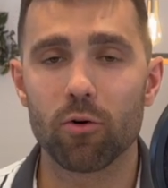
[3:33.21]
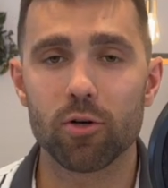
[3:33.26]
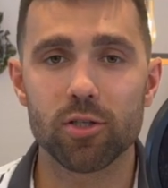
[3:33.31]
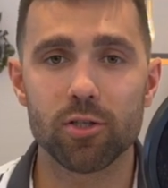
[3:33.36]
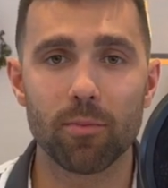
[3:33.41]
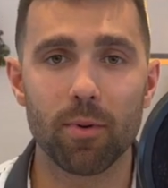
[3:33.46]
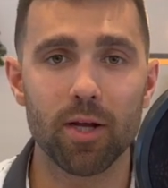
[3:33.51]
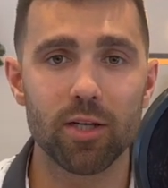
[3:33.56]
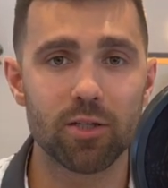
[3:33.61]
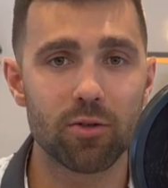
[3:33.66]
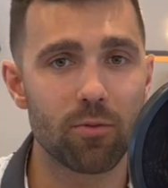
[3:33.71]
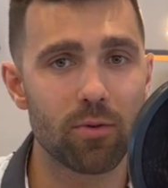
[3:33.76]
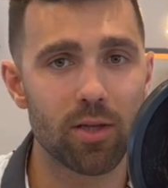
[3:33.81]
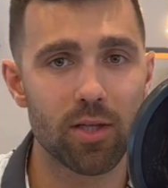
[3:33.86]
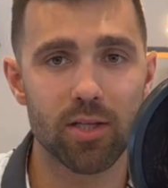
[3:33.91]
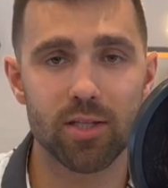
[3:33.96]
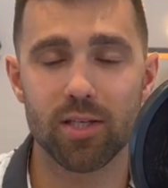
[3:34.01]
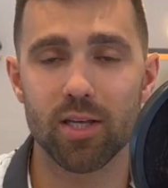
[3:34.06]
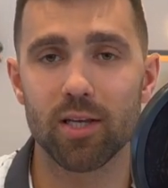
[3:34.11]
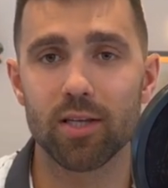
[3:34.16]
So by doing
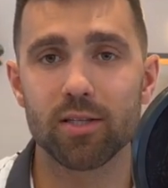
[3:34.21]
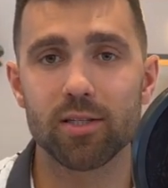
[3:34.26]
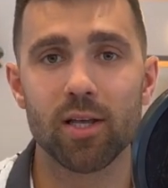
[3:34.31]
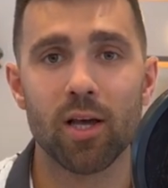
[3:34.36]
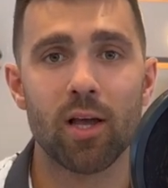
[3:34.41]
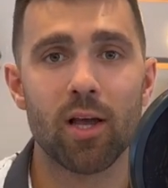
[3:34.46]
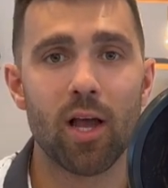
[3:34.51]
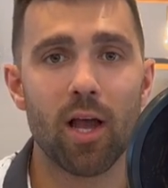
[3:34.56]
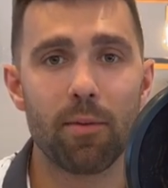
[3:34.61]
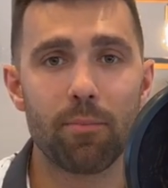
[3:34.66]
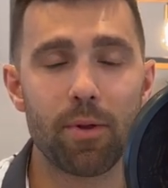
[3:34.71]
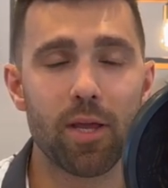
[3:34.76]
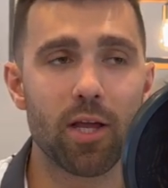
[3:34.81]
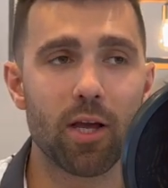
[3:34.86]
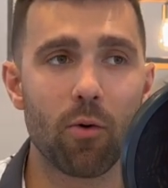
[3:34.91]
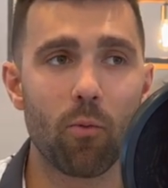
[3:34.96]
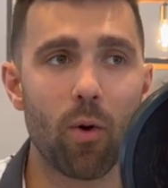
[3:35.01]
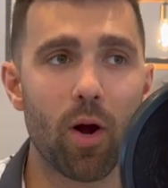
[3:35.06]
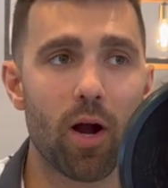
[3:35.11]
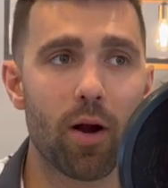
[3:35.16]
these things and being
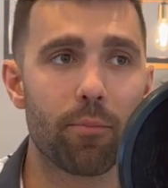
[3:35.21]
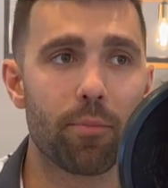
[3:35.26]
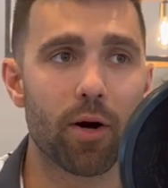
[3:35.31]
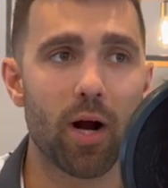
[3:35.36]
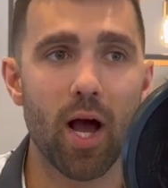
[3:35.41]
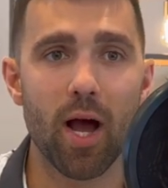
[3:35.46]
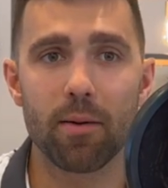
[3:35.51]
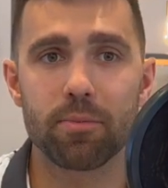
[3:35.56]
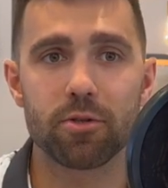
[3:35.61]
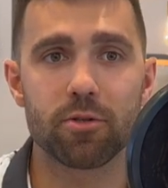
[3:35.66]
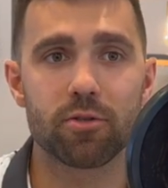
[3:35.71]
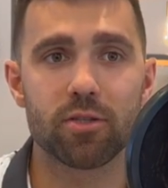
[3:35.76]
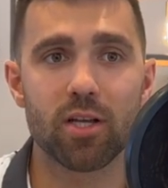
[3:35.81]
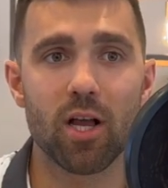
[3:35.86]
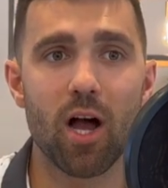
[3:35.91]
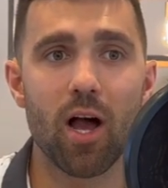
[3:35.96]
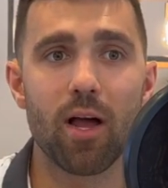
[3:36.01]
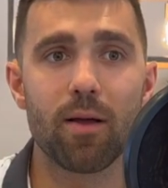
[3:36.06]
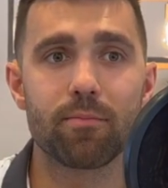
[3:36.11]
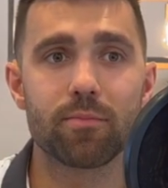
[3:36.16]
aware, perhaps there's
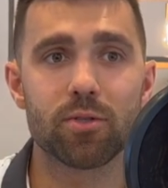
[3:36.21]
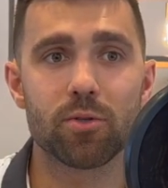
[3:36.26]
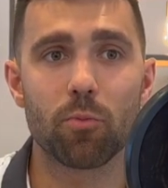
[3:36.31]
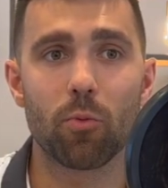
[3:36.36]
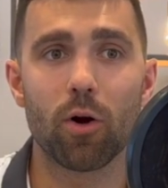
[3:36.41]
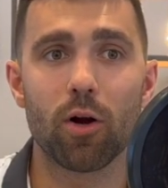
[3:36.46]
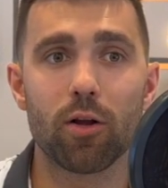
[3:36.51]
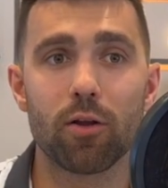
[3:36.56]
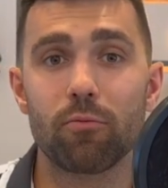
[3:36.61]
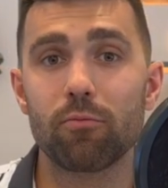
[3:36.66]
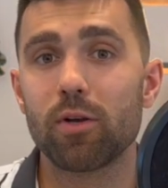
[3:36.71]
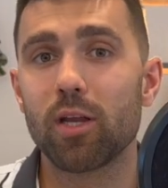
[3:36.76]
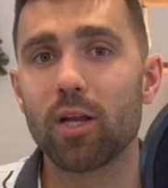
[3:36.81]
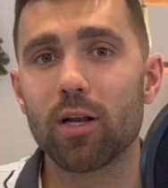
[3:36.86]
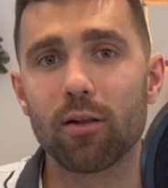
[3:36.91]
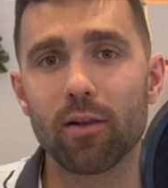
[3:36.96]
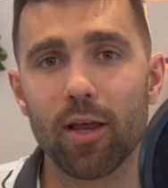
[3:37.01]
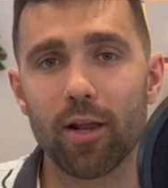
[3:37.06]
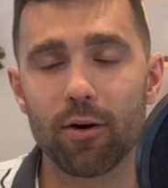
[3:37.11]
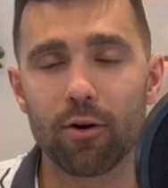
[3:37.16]
times where you need
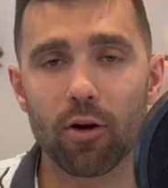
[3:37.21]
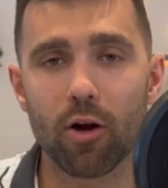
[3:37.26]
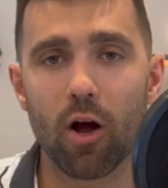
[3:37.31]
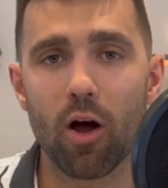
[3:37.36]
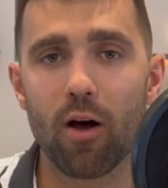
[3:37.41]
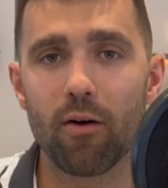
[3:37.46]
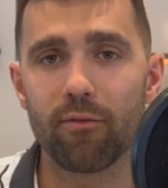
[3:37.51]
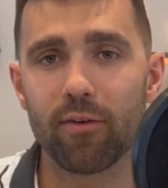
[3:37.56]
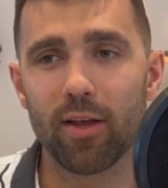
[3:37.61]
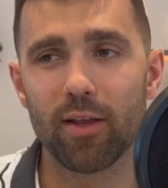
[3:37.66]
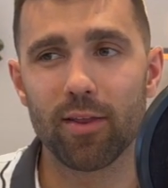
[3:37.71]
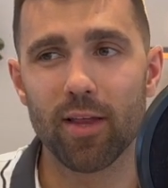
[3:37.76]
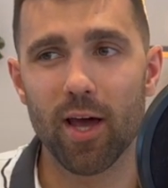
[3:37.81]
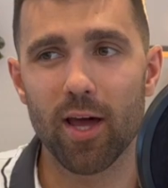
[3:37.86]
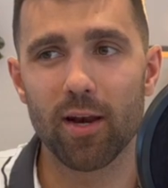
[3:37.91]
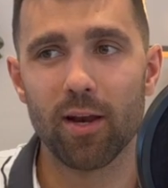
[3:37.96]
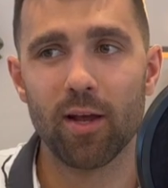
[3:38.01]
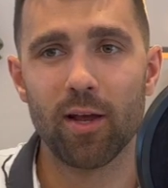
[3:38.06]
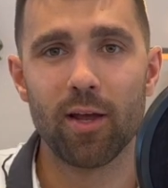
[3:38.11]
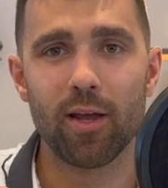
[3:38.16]
a later coffee and
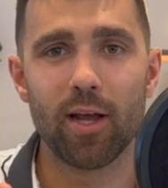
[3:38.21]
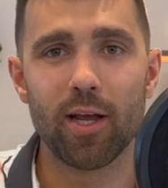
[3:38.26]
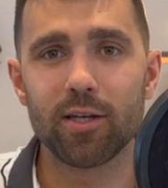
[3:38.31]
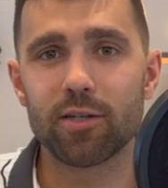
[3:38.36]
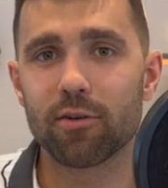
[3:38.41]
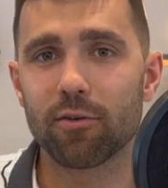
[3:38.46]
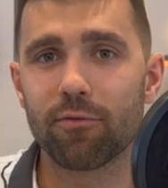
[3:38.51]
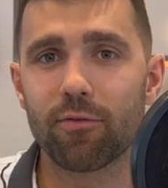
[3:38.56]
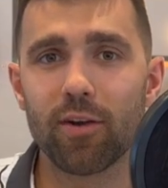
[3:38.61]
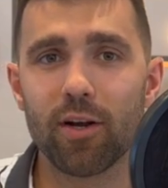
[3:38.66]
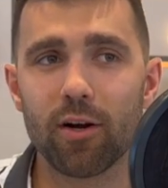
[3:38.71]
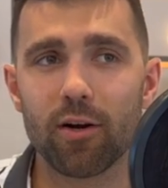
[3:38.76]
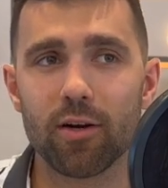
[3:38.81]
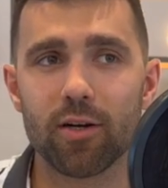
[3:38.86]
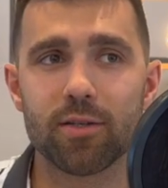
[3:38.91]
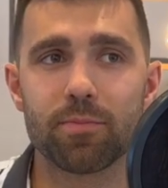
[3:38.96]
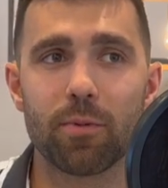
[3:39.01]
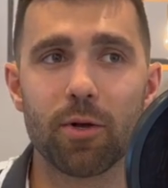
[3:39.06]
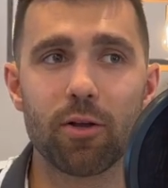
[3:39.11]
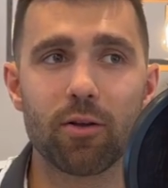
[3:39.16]
that
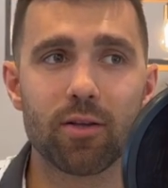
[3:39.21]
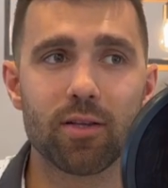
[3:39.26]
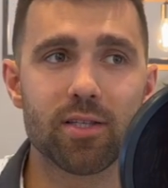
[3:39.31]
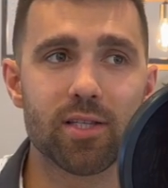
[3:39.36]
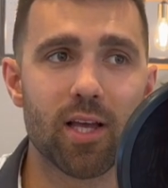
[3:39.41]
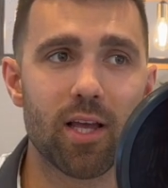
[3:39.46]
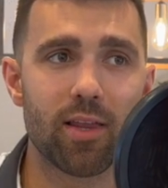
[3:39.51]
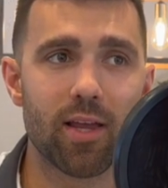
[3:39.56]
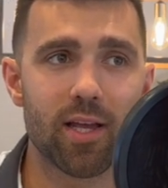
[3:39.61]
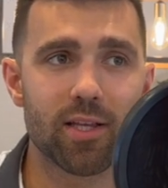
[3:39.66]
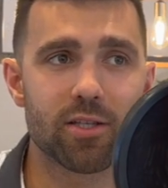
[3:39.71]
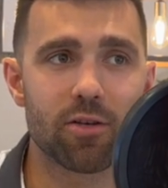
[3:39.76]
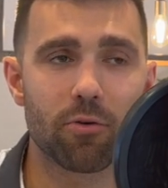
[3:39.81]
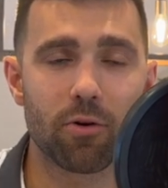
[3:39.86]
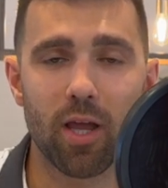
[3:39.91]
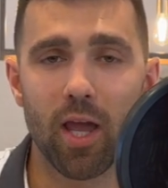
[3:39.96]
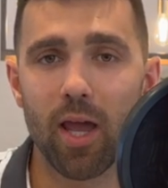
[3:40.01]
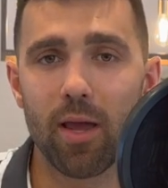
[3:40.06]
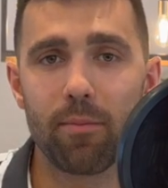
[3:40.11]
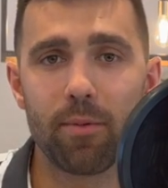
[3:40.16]
interferes, but you can say that's
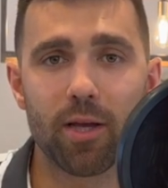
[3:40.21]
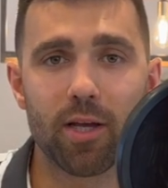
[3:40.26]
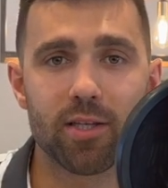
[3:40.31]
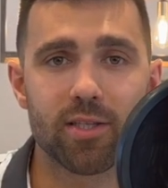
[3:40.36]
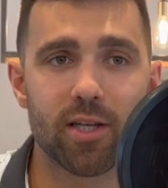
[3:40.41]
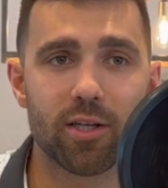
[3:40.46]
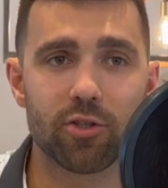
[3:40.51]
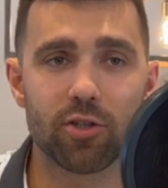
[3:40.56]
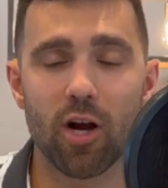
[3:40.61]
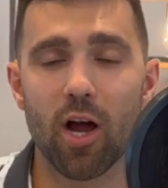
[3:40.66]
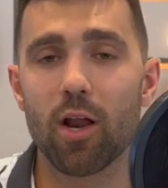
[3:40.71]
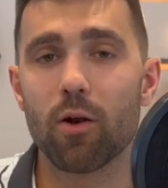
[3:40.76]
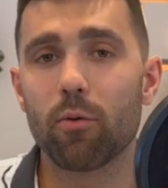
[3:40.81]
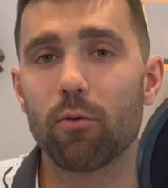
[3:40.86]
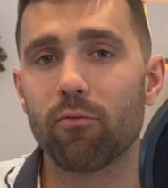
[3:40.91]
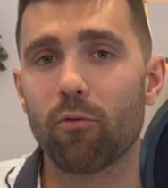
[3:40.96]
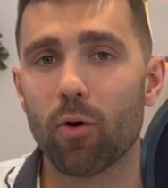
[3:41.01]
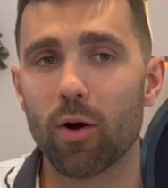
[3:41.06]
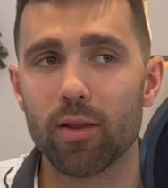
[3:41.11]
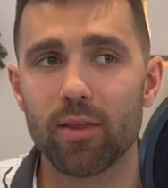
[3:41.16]
okay because I try to
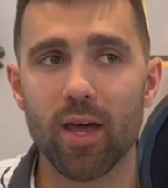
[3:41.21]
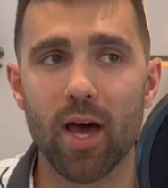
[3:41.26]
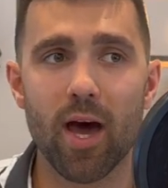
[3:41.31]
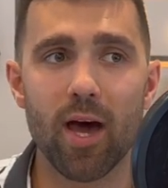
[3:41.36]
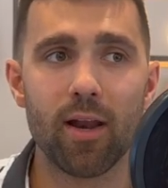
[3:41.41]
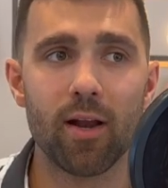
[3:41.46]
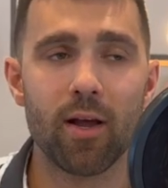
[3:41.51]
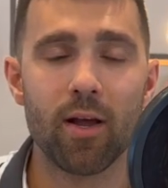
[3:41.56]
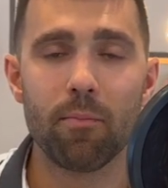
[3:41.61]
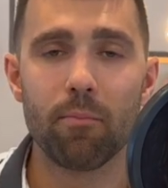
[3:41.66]
avoid that.